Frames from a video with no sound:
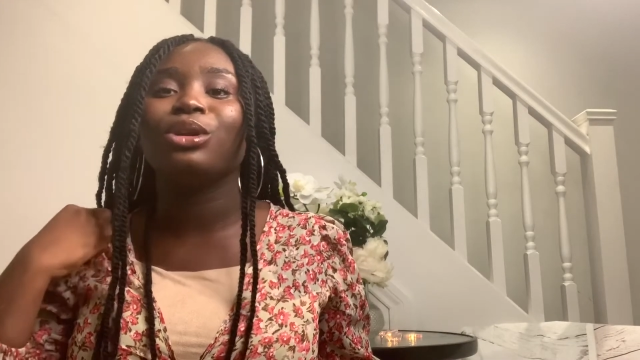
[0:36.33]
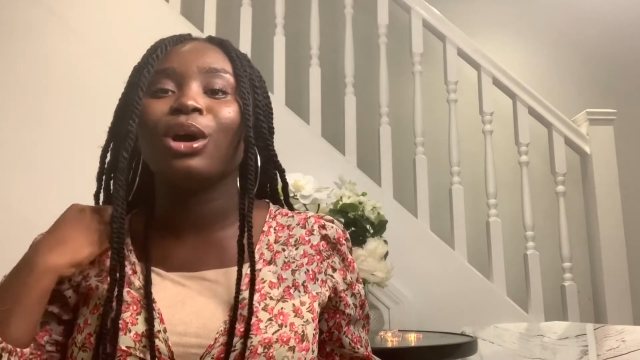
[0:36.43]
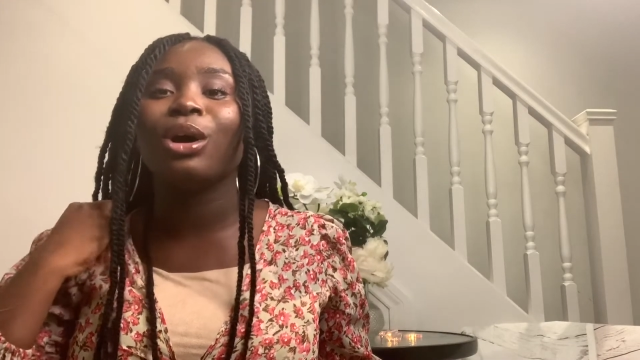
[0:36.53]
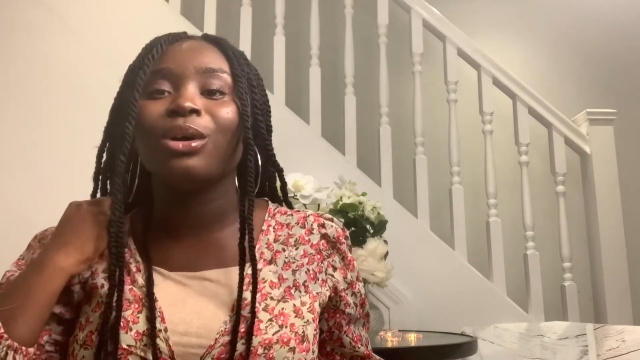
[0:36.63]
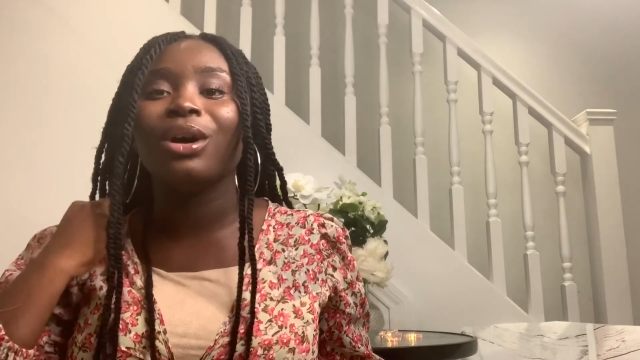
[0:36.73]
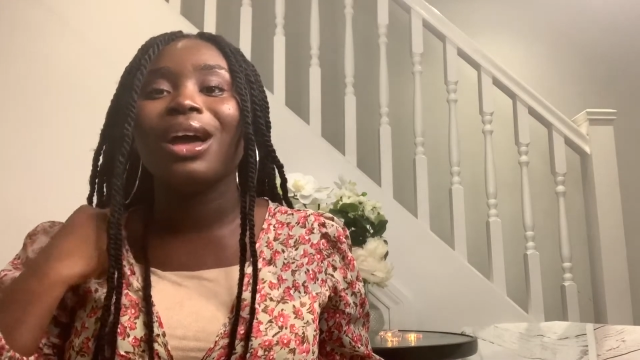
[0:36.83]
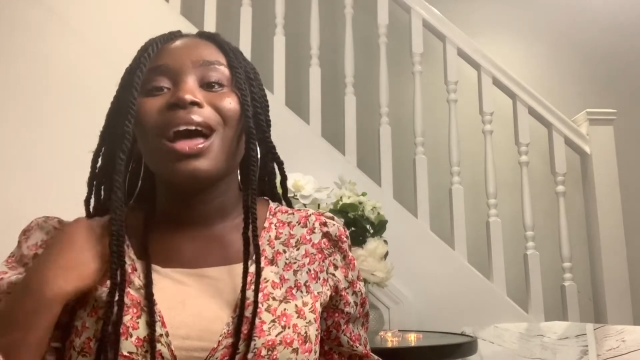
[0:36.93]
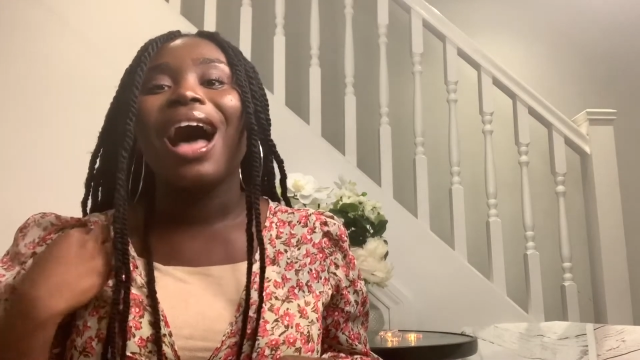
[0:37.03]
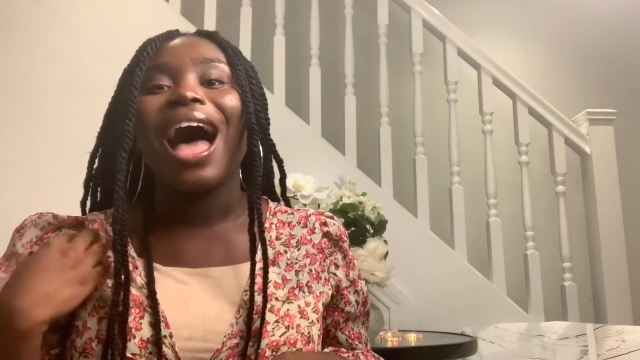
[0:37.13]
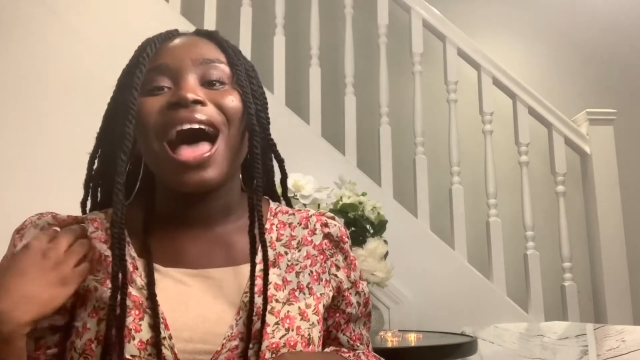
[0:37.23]

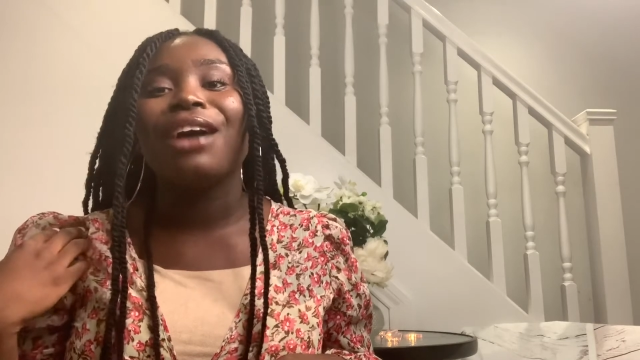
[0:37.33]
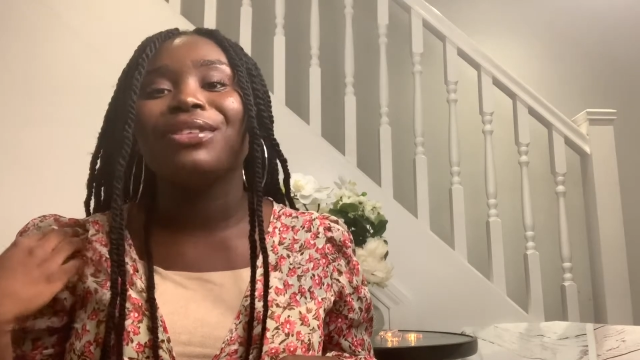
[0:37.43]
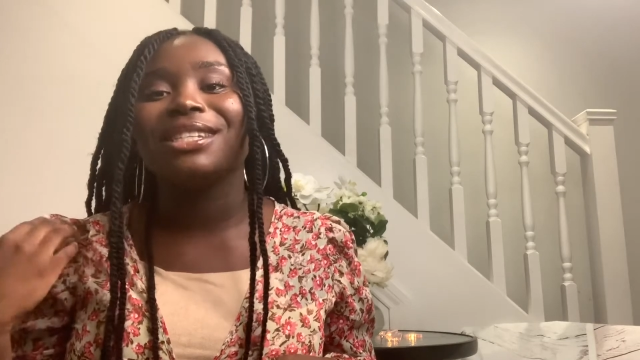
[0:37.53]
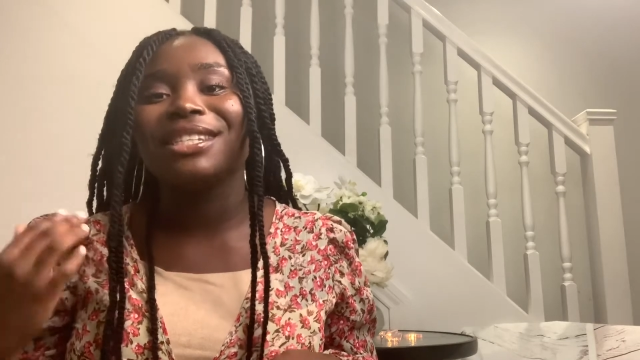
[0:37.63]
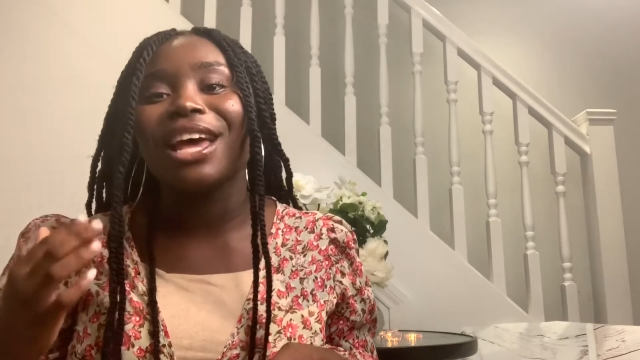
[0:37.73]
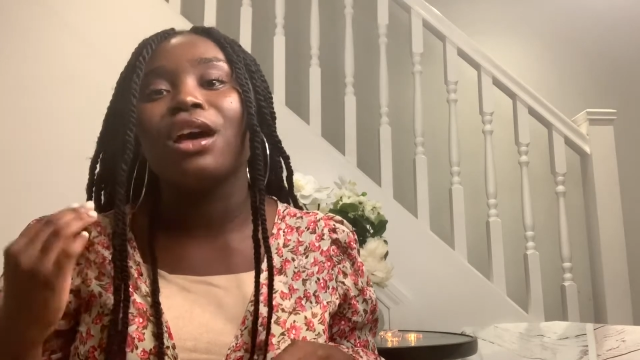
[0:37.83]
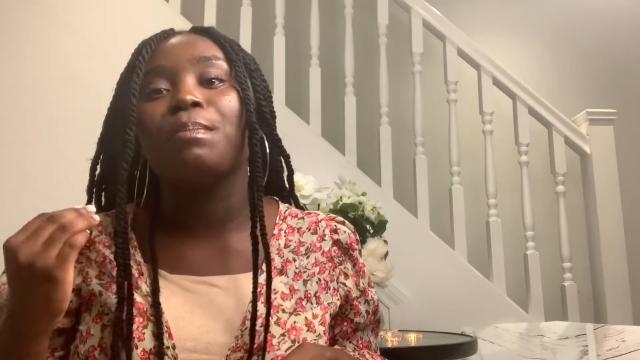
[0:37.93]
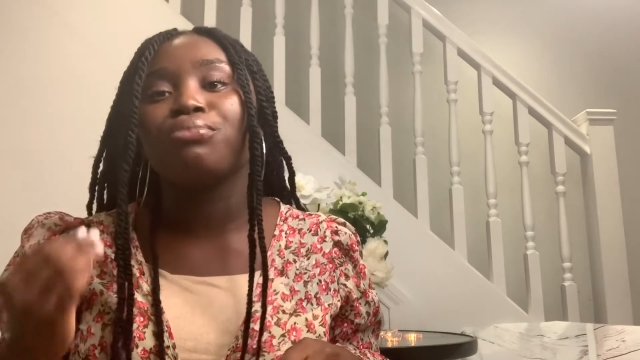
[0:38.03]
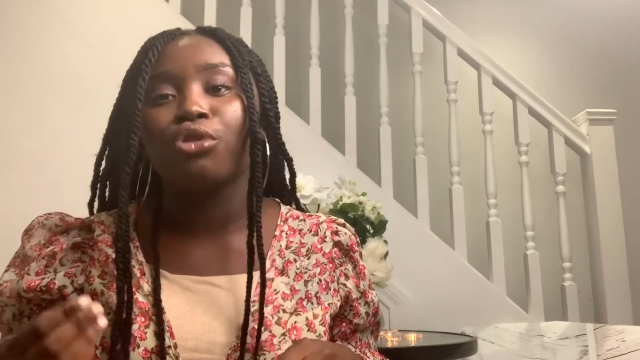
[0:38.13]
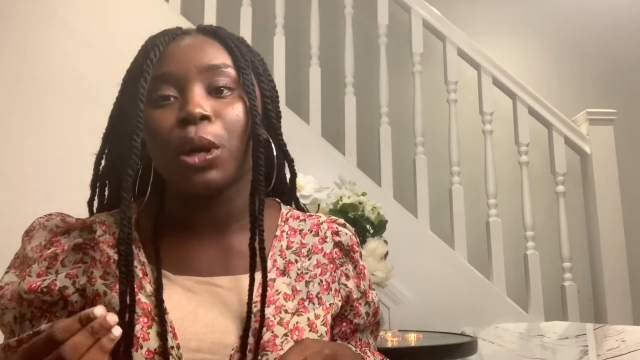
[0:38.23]
I haven't set
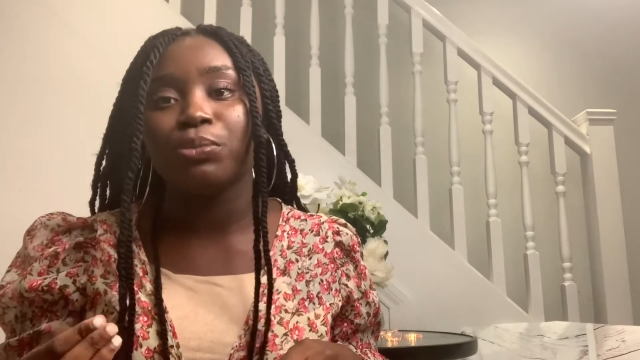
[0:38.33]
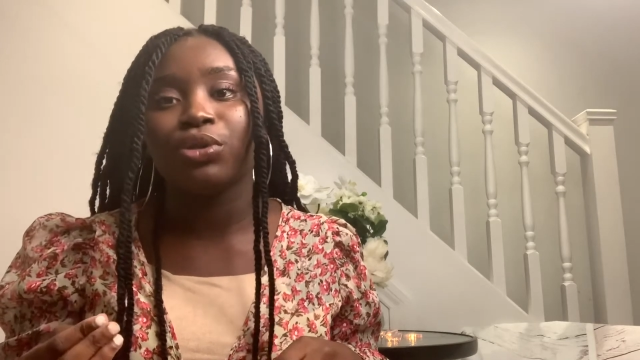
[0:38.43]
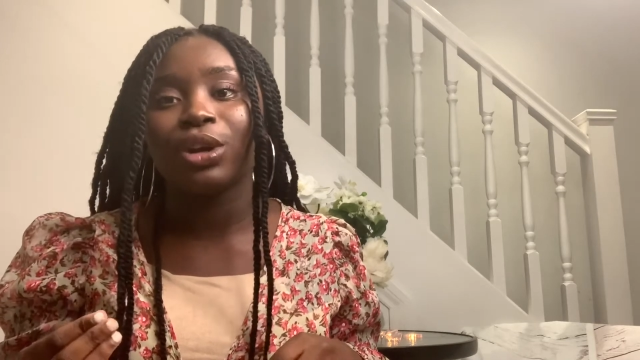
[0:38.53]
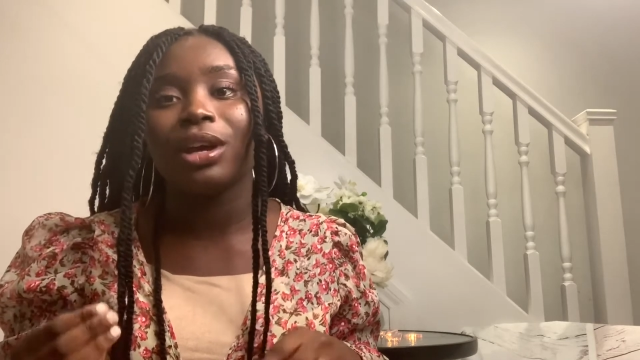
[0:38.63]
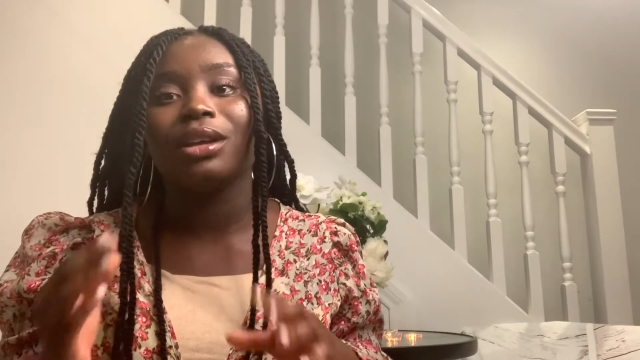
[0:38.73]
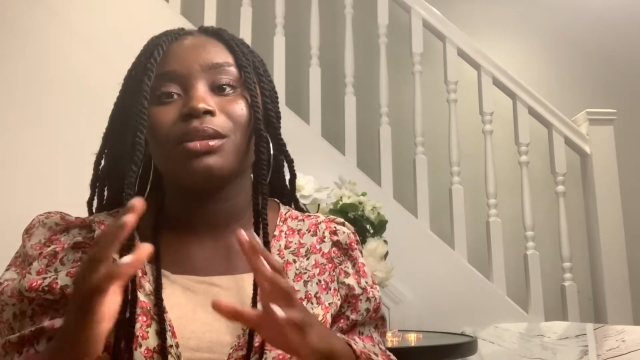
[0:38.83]
appropriate